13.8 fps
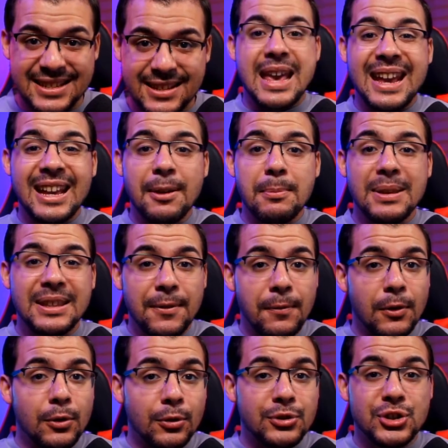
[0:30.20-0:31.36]
It can be
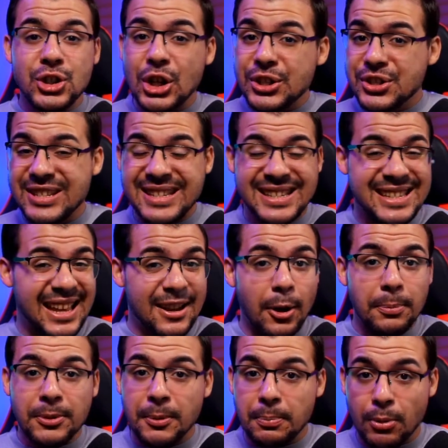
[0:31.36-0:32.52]
difficult just to set up
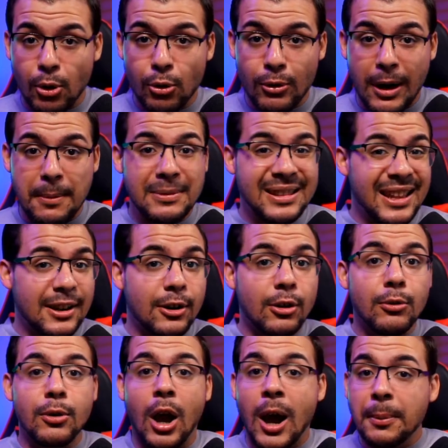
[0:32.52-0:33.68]
the program, let
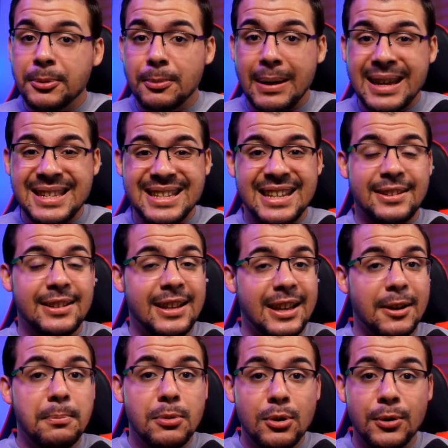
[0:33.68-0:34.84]
alone optimizing it to get a
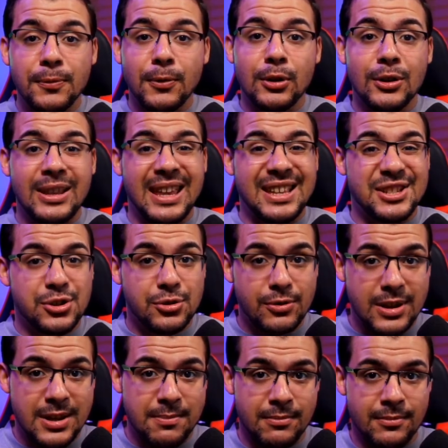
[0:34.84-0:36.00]
beautiful looking
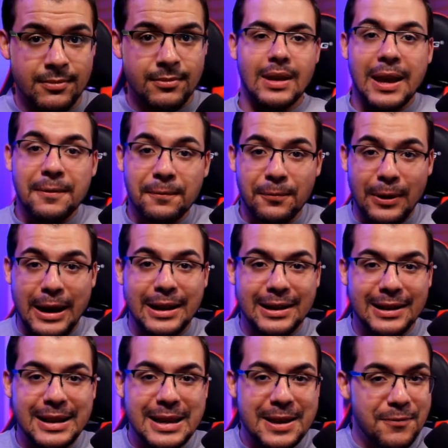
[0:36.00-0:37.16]
stream. And
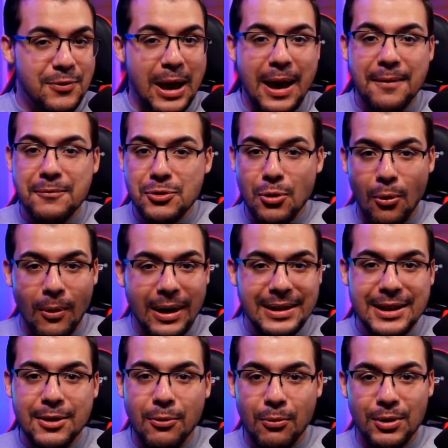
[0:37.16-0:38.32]
frankly, if you have no
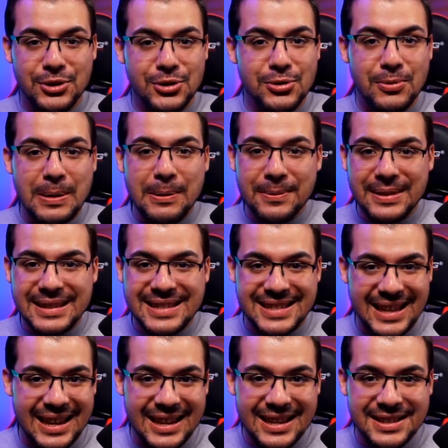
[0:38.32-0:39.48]
idea what you're doing with the
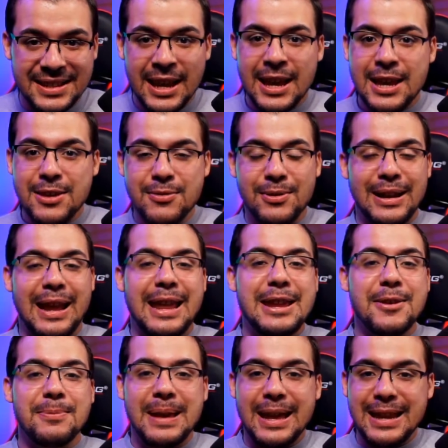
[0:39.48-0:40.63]
settings, you could end
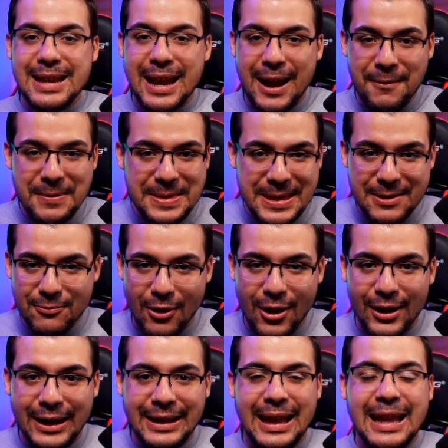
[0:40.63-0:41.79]
up getting everything wrong
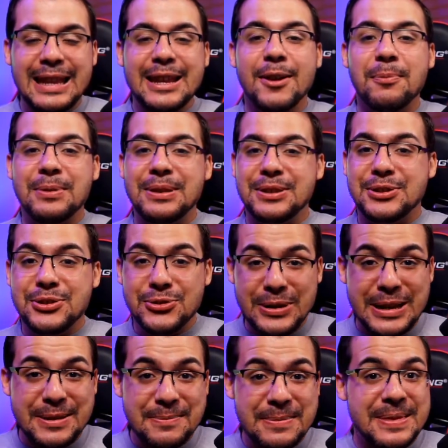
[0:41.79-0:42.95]
and ending up with a
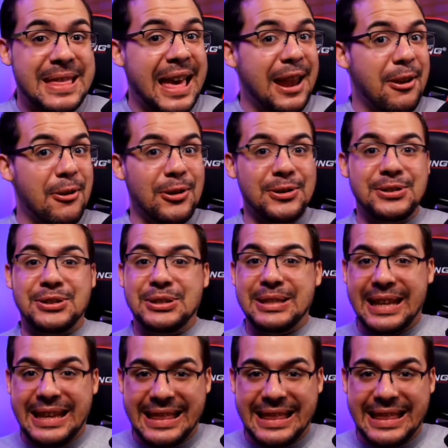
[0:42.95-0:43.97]
stream that looks like